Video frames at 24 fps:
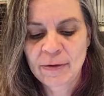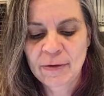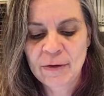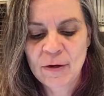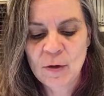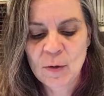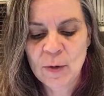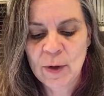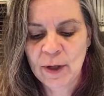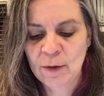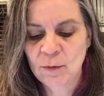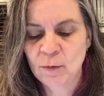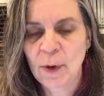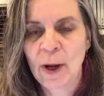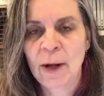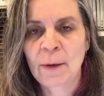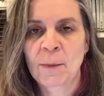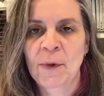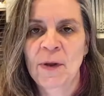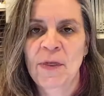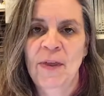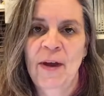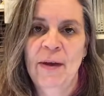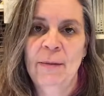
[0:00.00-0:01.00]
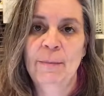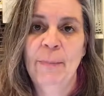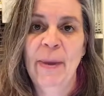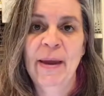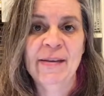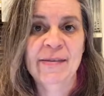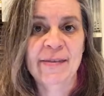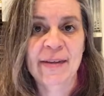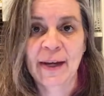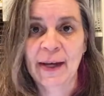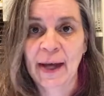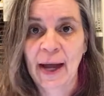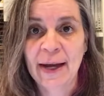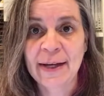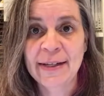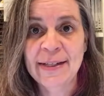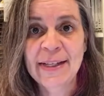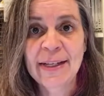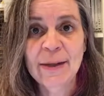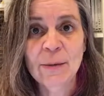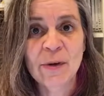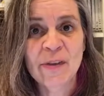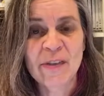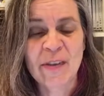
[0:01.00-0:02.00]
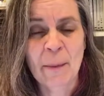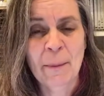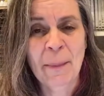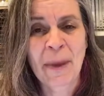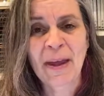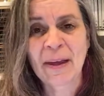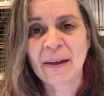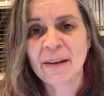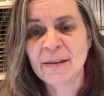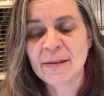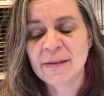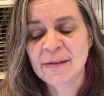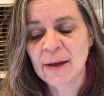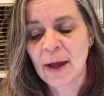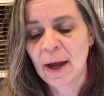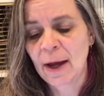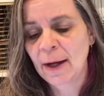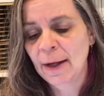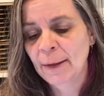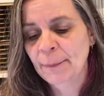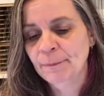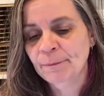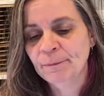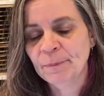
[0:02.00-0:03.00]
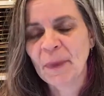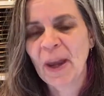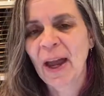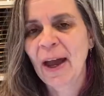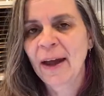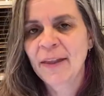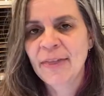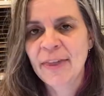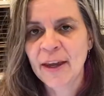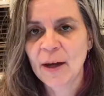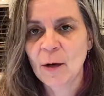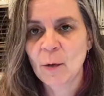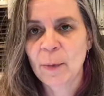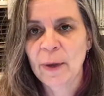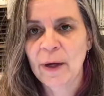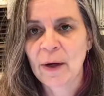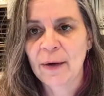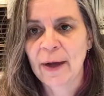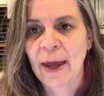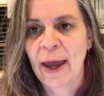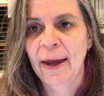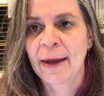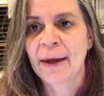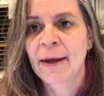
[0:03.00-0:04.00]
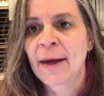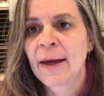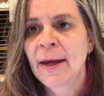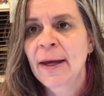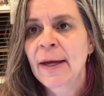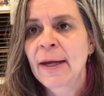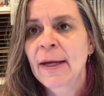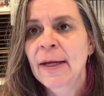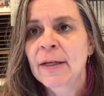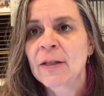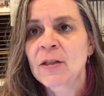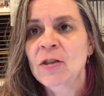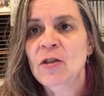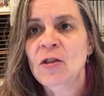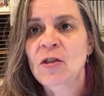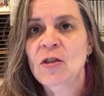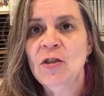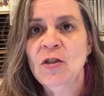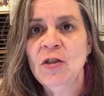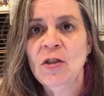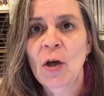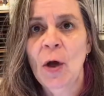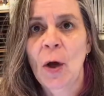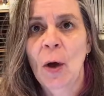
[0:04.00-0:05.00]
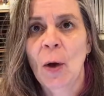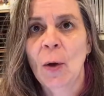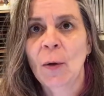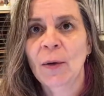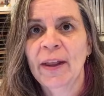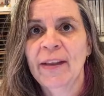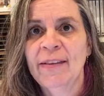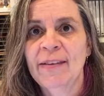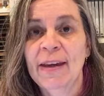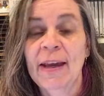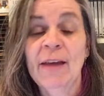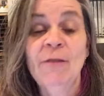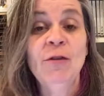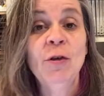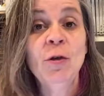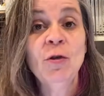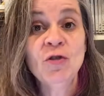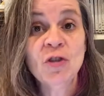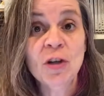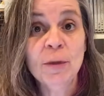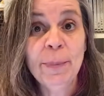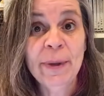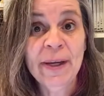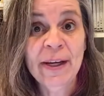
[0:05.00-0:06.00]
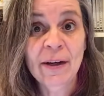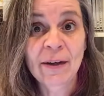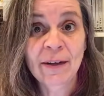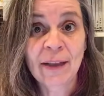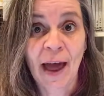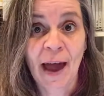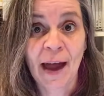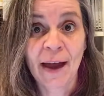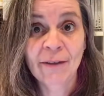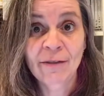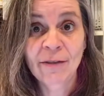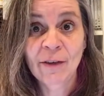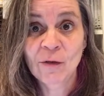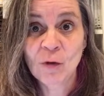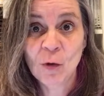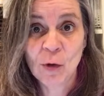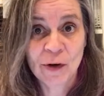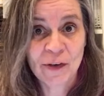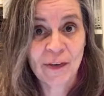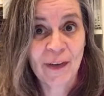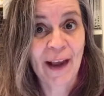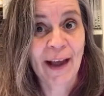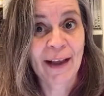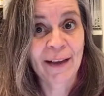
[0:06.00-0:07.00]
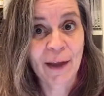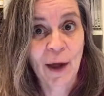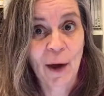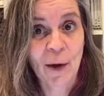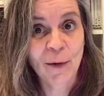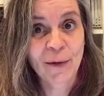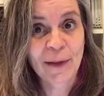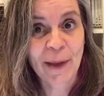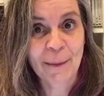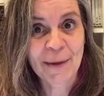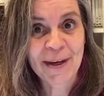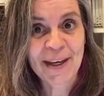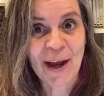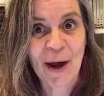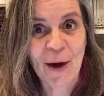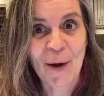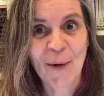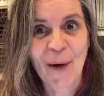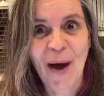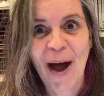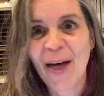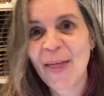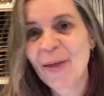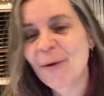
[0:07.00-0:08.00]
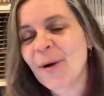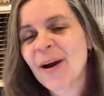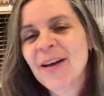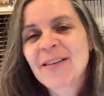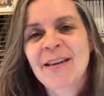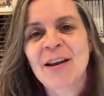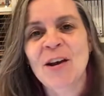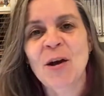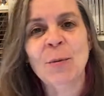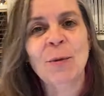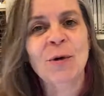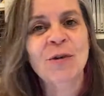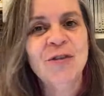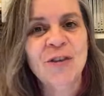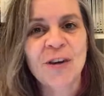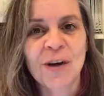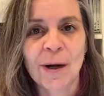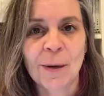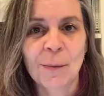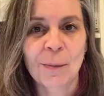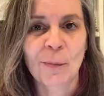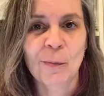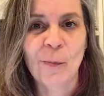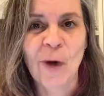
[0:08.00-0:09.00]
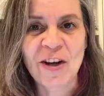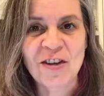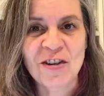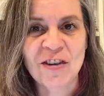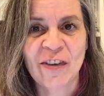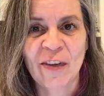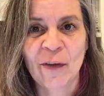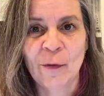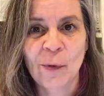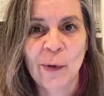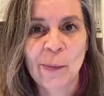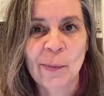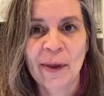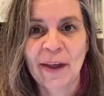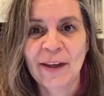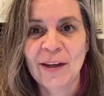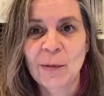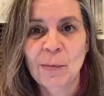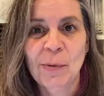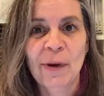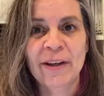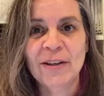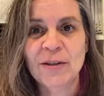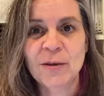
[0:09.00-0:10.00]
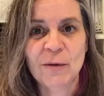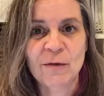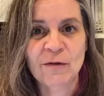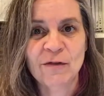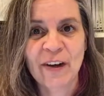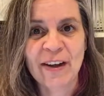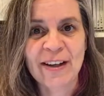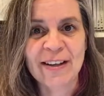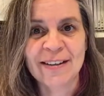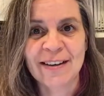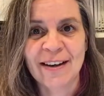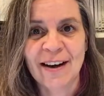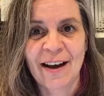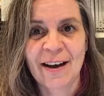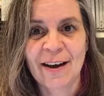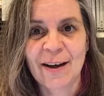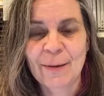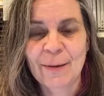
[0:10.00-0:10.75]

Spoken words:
you could run with a basic idea with something else. I think it'll be okay. So let's see, if you should be here live, of course, say hello, let me know. Otherwise, I know most of you are gonna watch this on the replay. You're probably doing fun